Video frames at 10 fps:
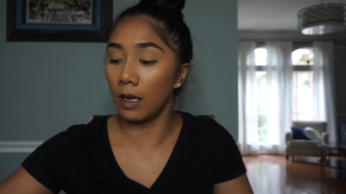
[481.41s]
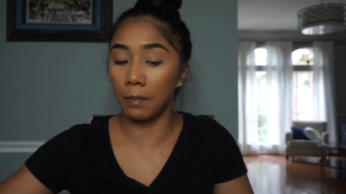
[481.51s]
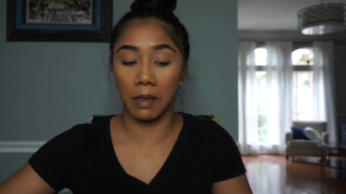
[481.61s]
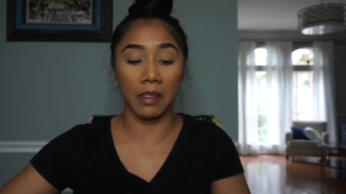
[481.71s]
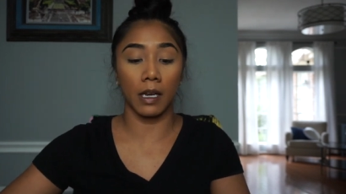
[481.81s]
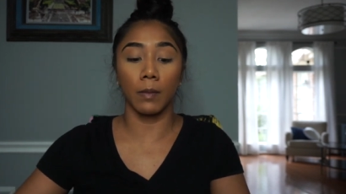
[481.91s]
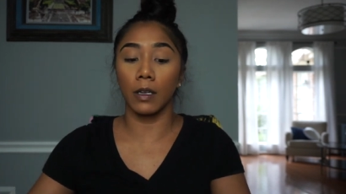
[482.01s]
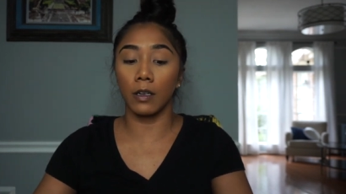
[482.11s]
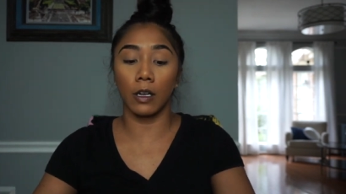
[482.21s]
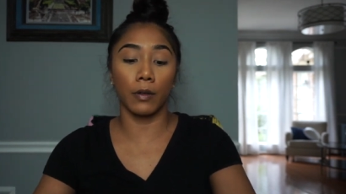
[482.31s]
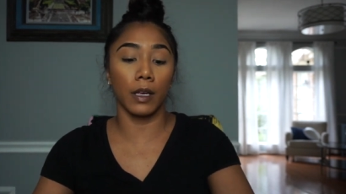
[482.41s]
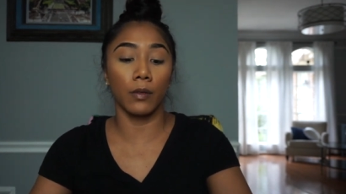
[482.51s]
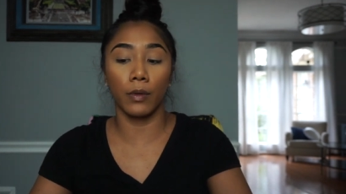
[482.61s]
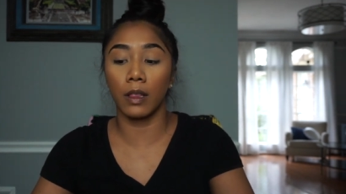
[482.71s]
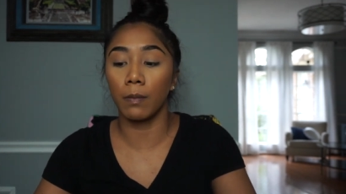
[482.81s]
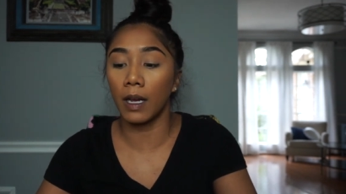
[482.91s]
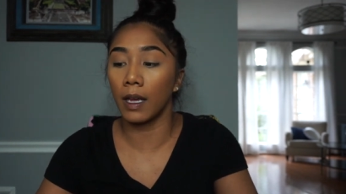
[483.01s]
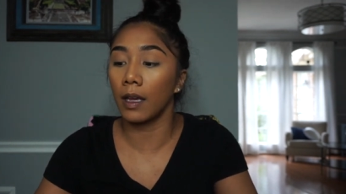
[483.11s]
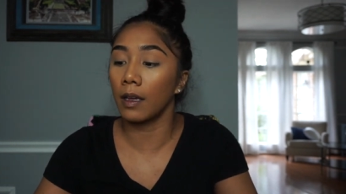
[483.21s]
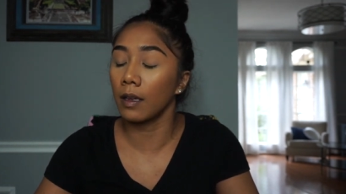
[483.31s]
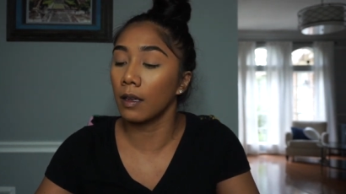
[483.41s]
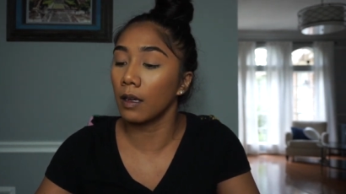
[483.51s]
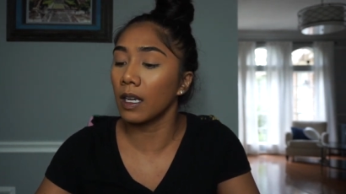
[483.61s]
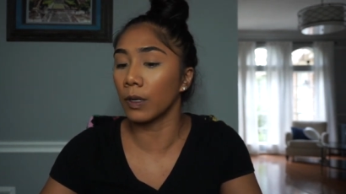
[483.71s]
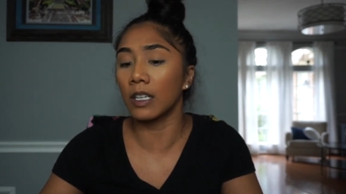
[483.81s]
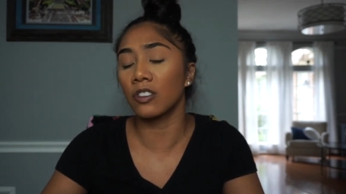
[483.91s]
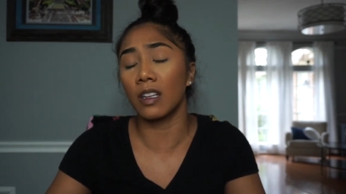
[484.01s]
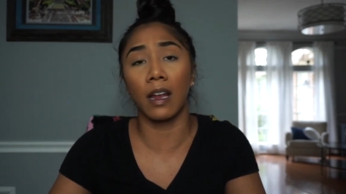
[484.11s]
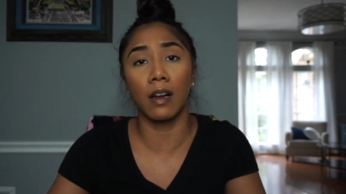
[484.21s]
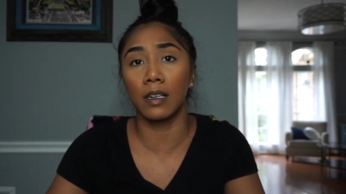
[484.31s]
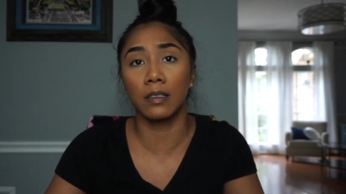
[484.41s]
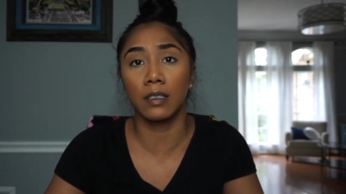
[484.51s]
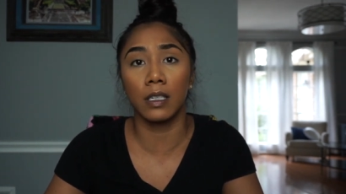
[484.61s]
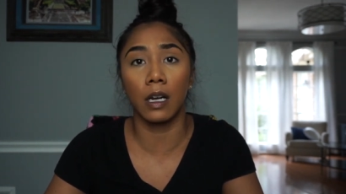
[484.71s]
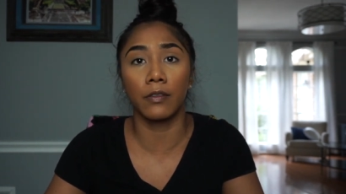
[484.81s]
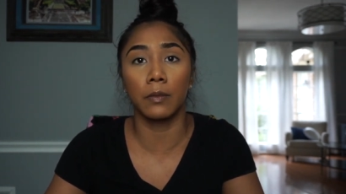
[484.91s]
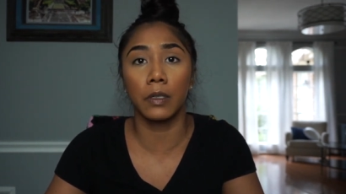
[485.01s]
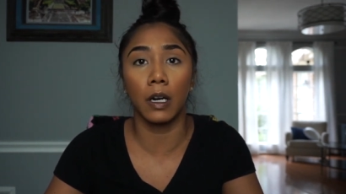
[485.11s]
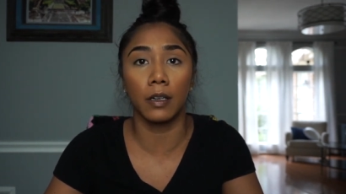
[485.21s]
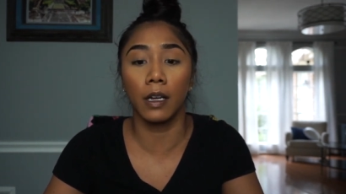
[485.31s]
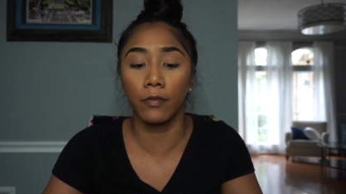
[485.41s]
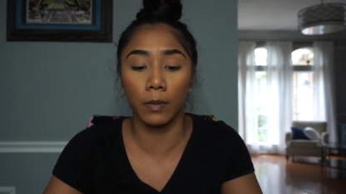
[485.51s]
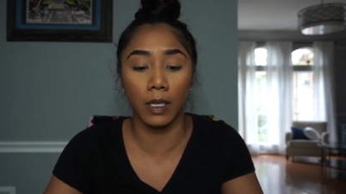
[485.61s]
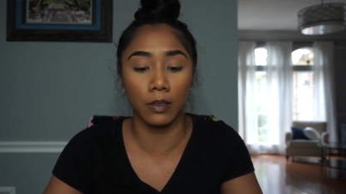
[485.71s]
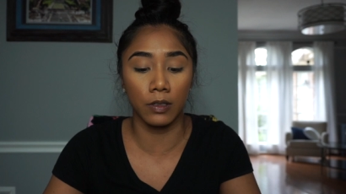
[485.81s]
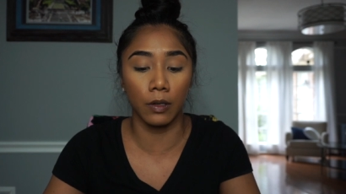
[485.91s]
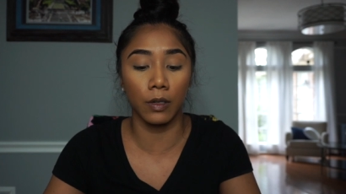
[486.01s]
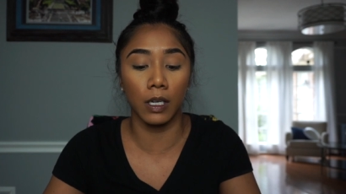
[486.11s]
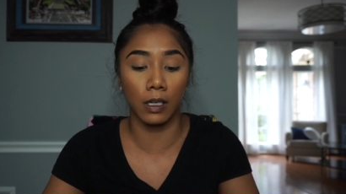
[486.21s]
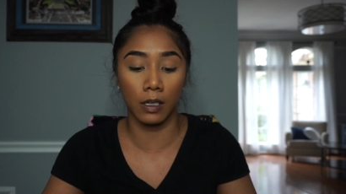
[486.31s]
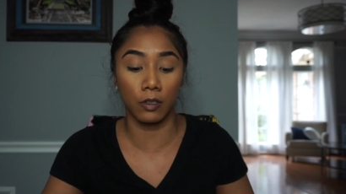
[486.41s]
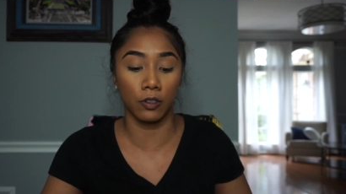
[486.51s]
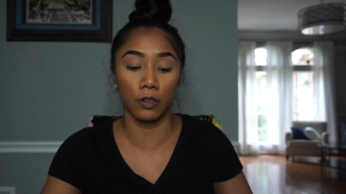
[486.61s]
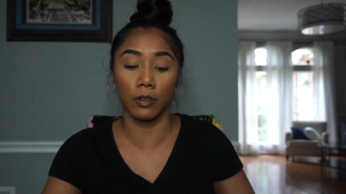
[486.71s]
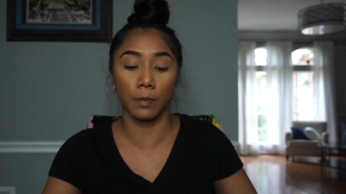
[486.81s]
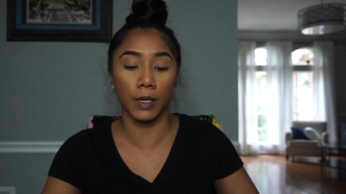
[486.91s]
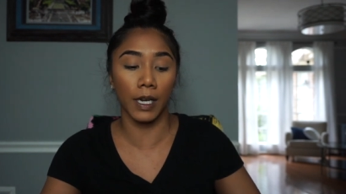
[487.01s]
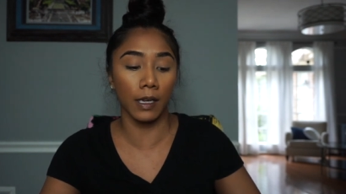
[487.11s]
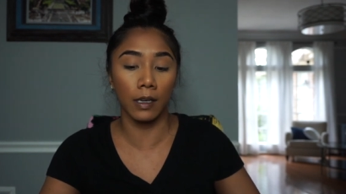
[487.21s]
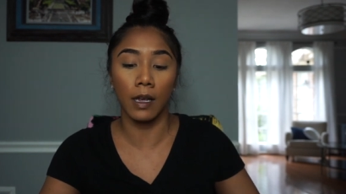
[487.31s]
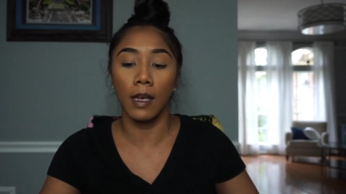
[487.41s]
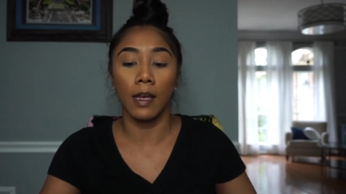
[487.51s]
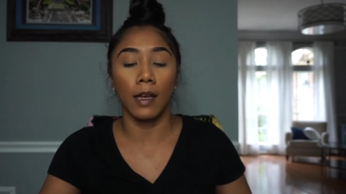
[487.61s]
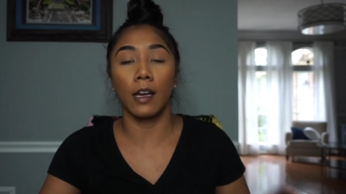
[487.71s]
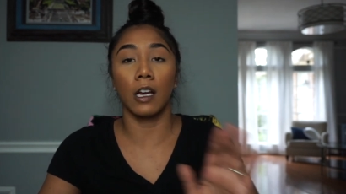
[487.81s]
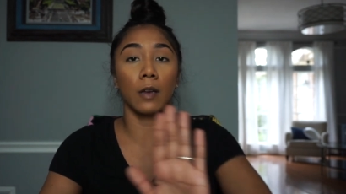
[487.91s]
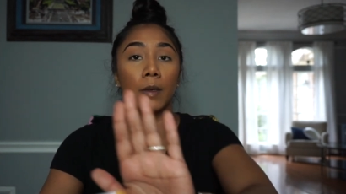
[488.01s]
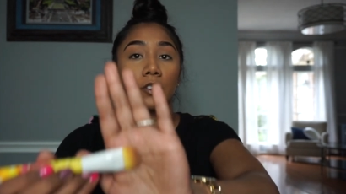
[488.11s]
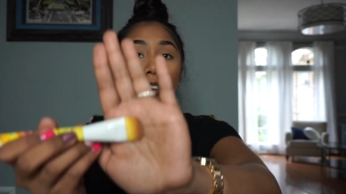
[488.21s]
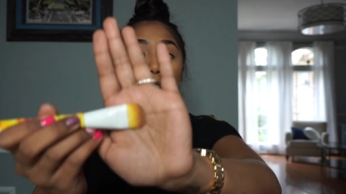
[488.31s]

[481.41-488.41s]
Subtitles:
And then I'm gonna go in with my brush that I honestly got from Target, from that Sonia Kashuk brand. It's